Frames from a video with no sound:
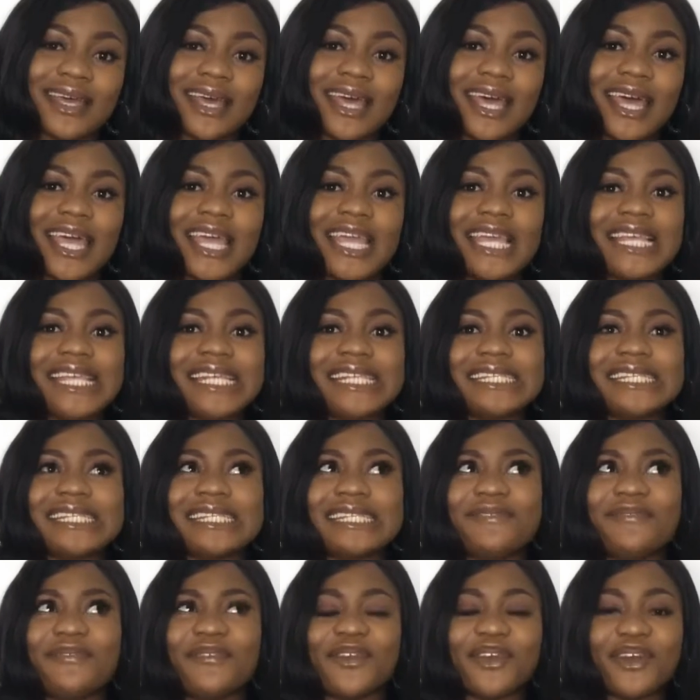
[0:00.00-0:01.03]
his
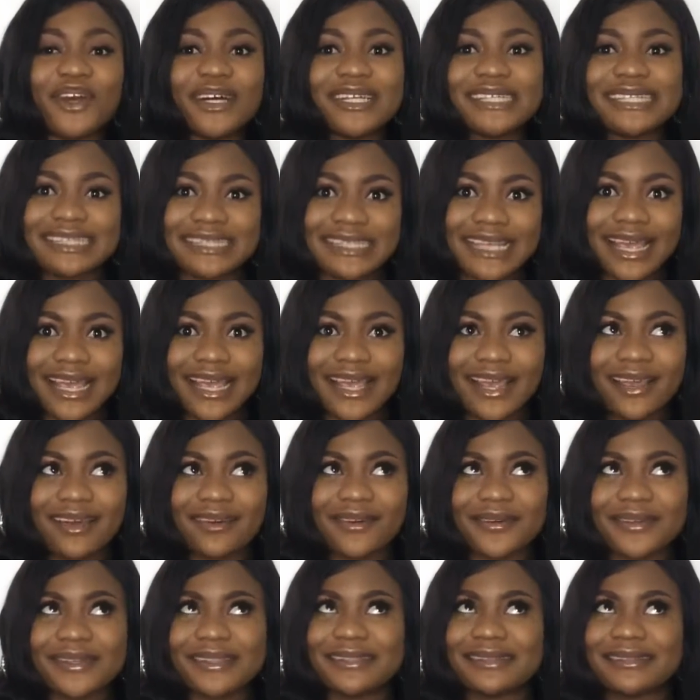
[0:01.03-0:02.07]
fiance
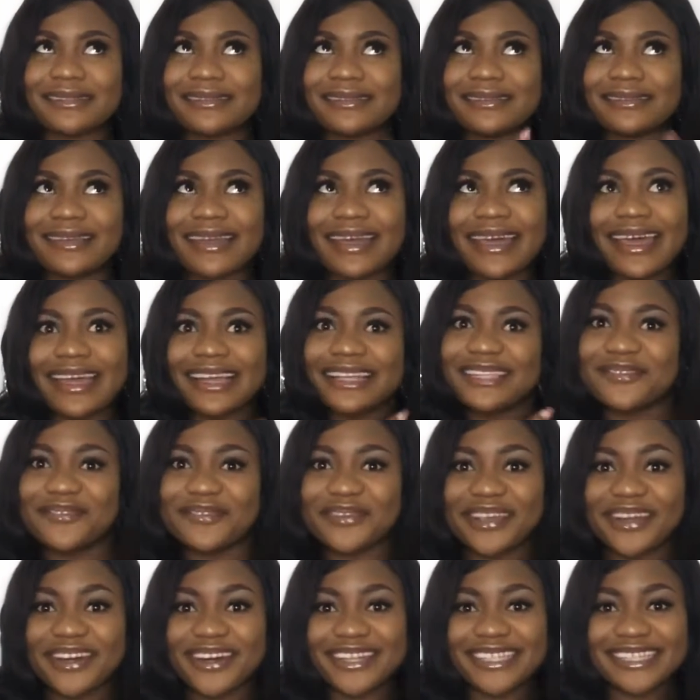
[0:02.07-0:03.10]
or his
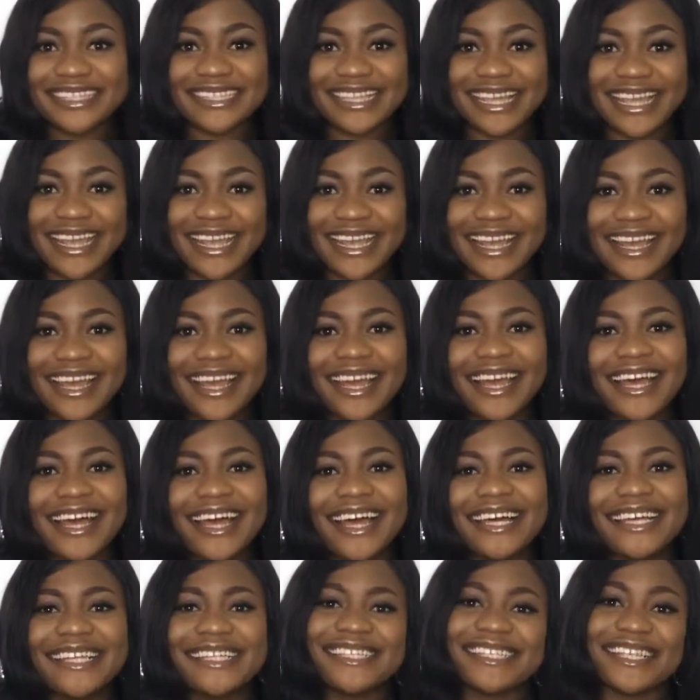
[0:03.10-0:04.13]
ex-fiancée
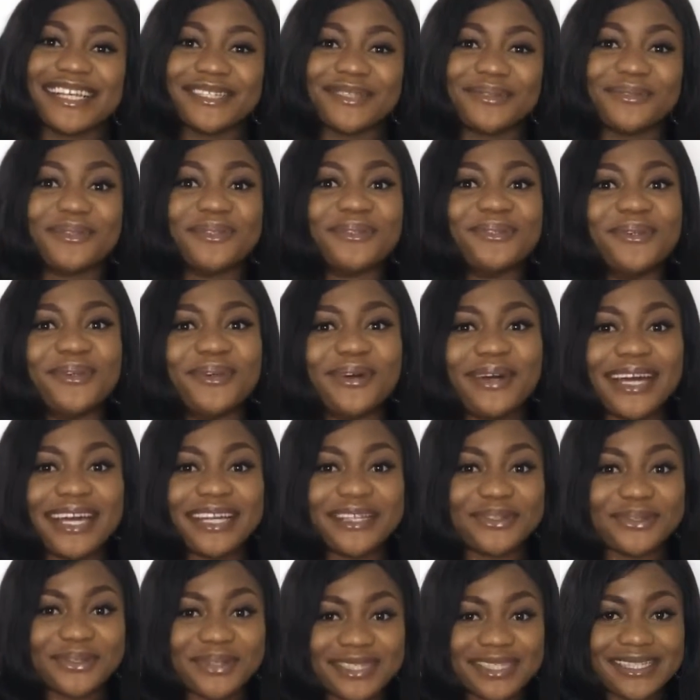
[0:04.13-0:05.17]
said she was no longer
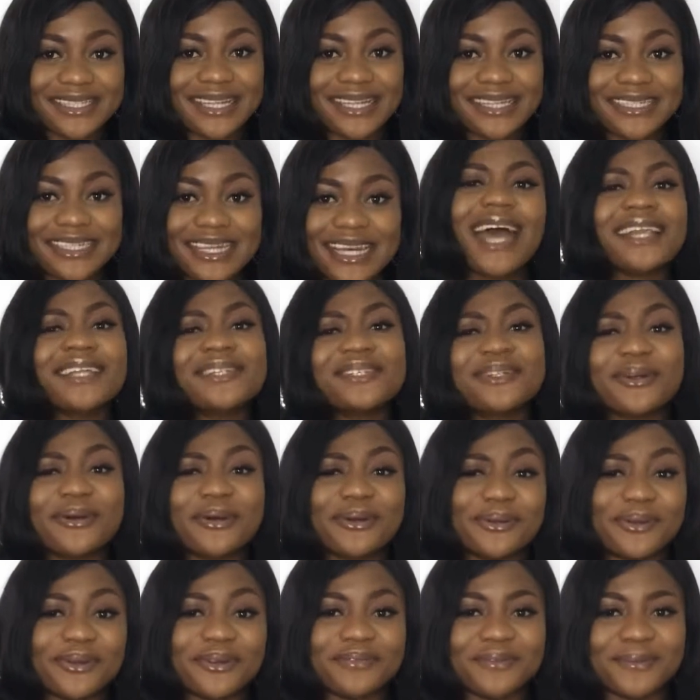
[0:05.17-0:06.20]
interested, and then she
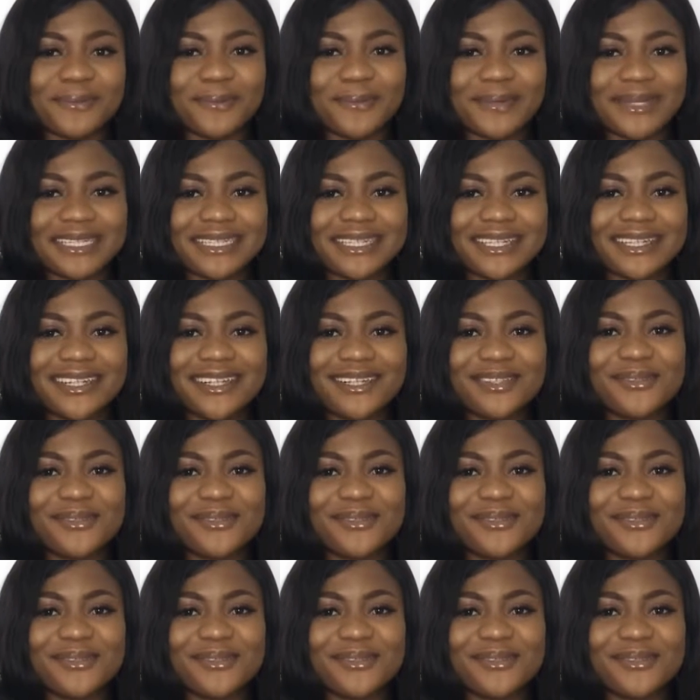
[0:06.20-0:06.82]
called off the wedding.